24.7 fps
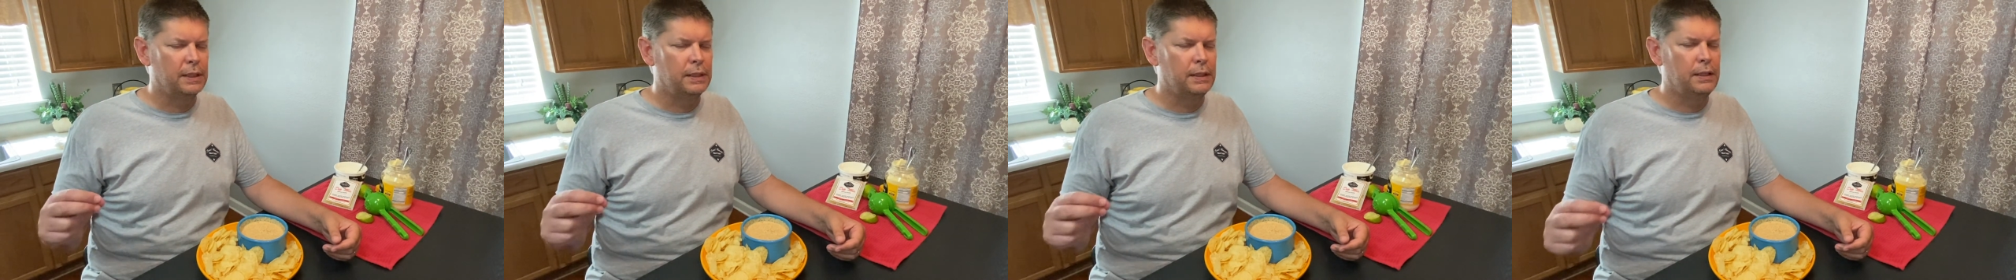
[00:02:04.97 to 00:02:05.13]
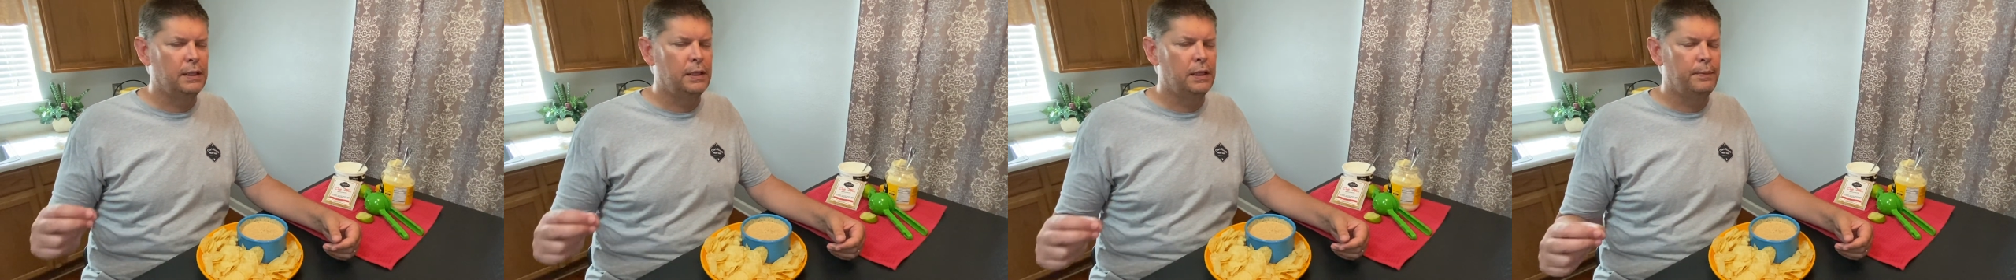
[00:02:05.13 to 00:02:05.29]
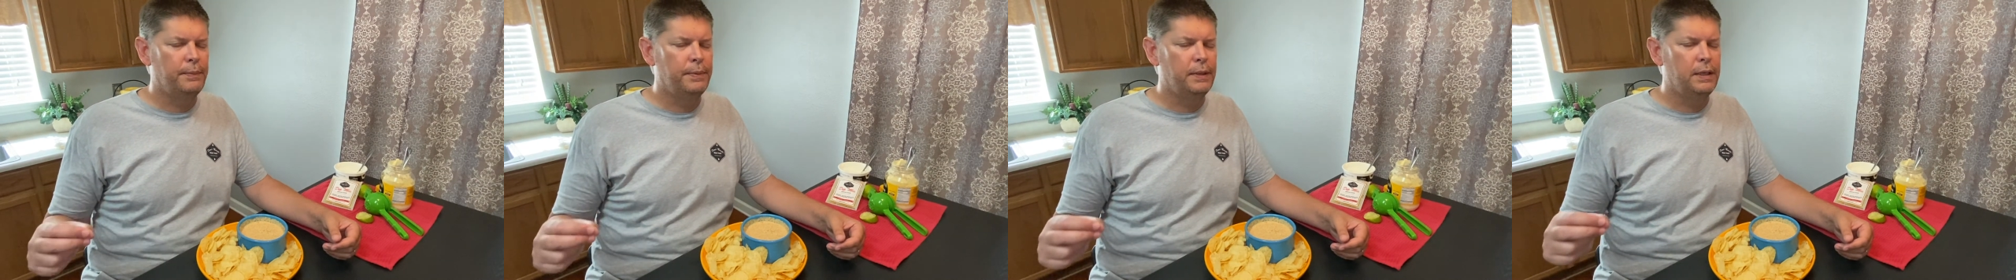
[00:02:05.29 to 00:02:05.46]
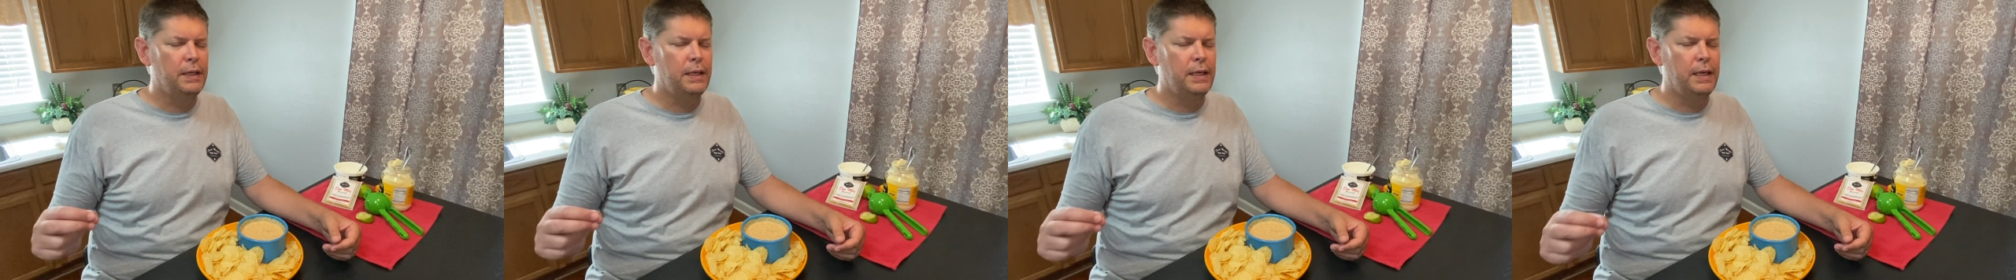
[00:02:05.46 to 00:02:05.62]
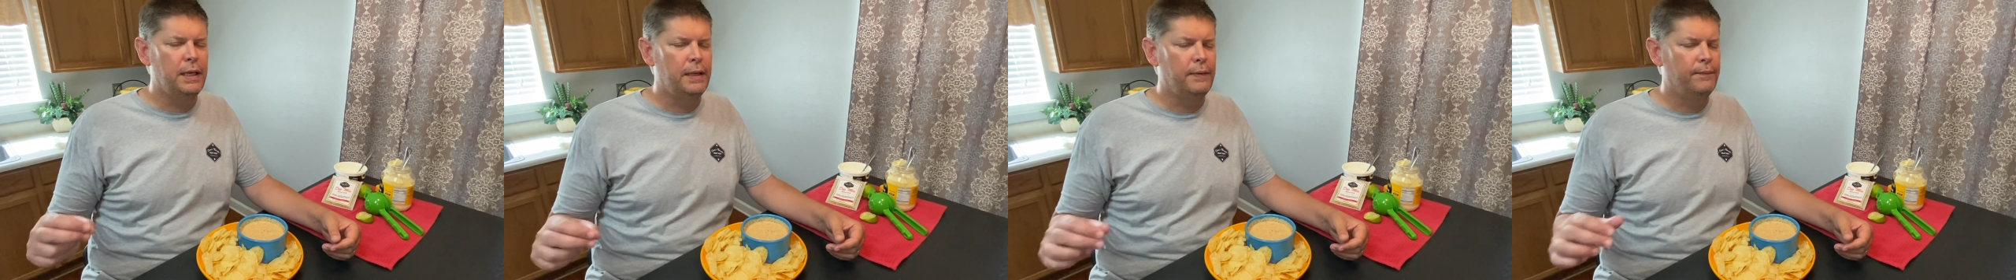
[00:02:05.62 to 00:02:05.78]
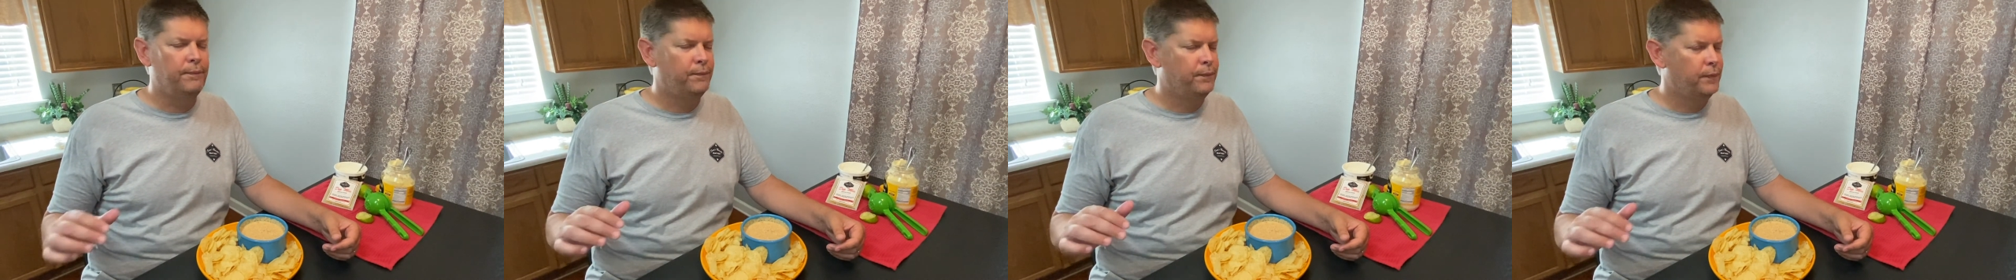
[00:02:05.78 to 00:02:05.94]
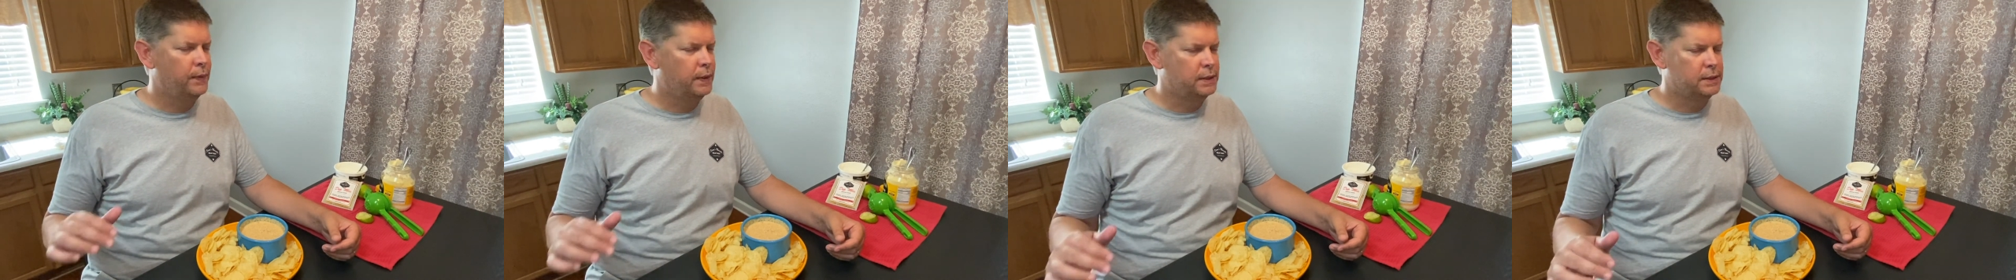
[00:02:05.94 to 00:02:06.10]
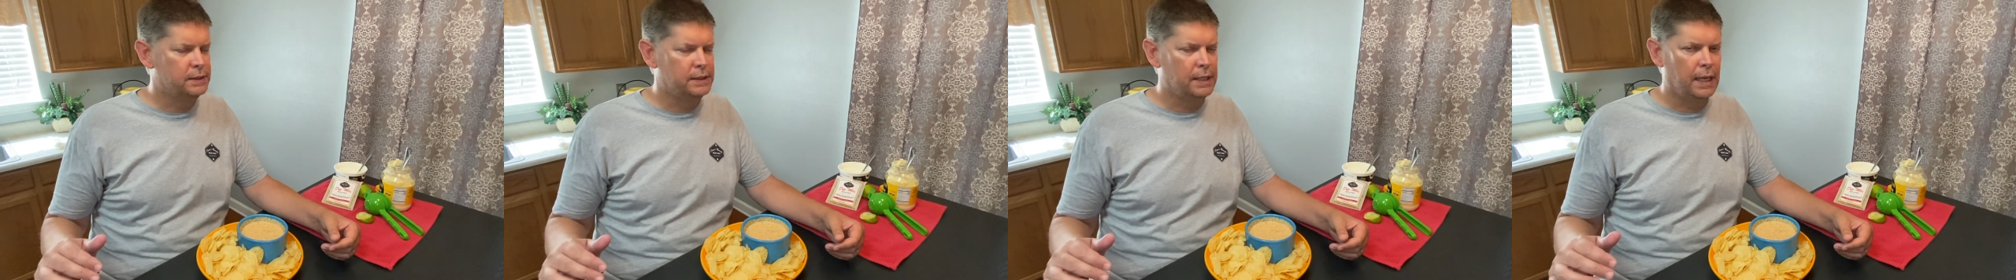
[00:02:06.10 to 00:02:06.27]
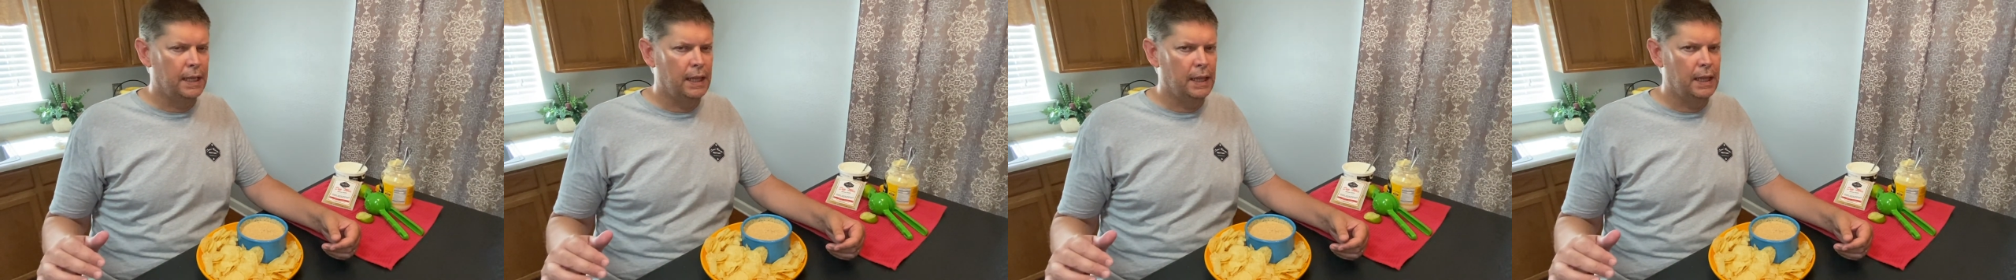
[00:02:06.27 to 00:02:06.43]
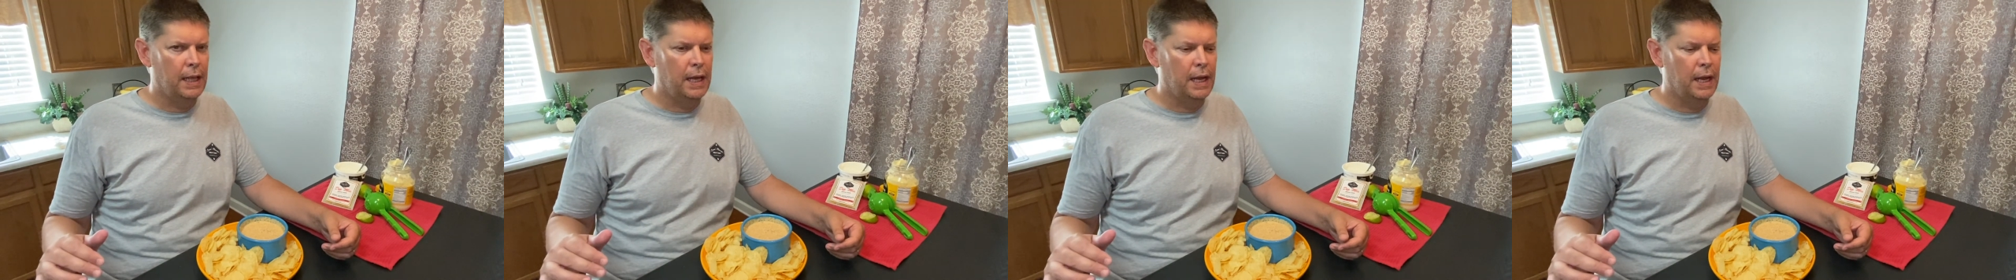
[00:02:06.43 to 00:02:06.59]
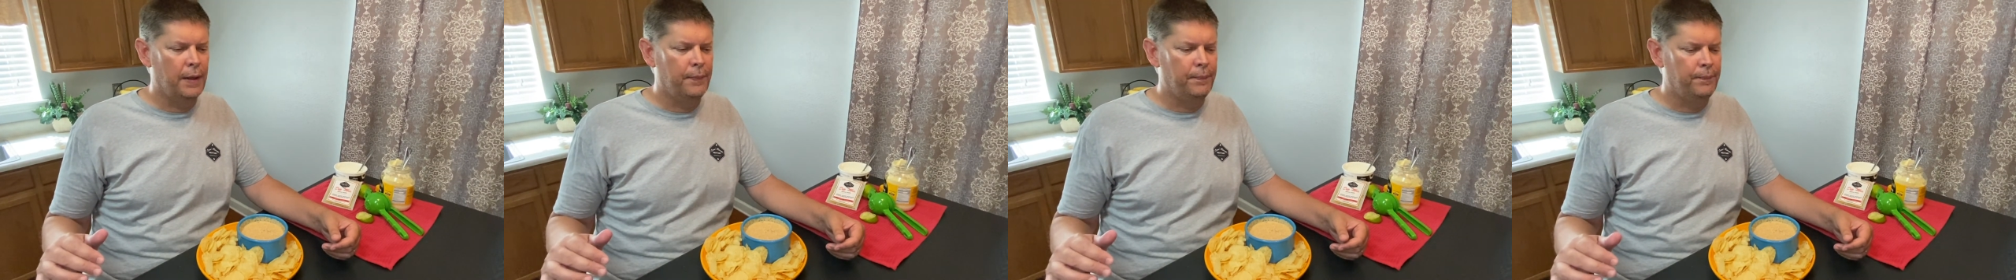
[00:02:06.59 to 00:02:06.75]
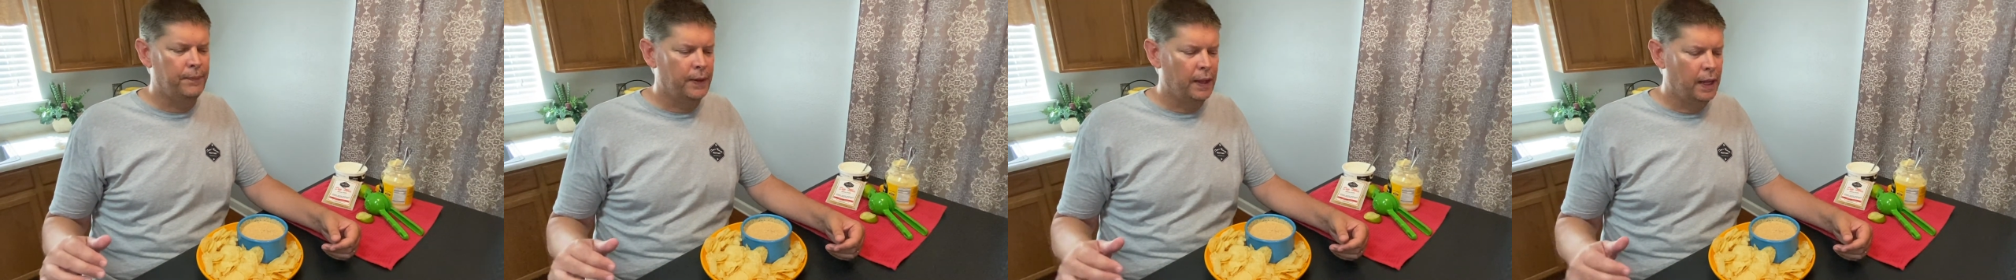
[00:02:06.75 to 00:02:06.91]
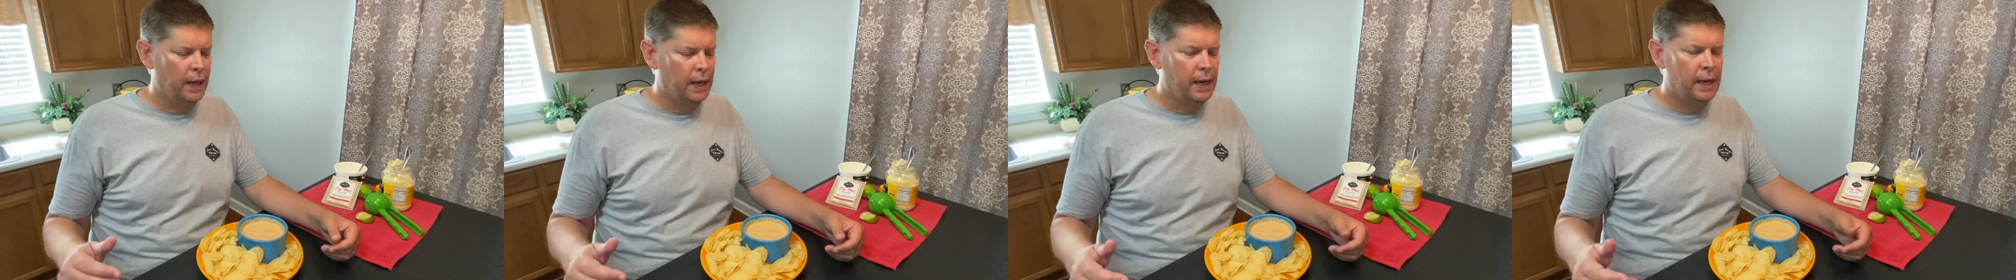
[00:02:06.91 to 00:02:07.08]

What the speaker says: little bit of heat, it's not a lot.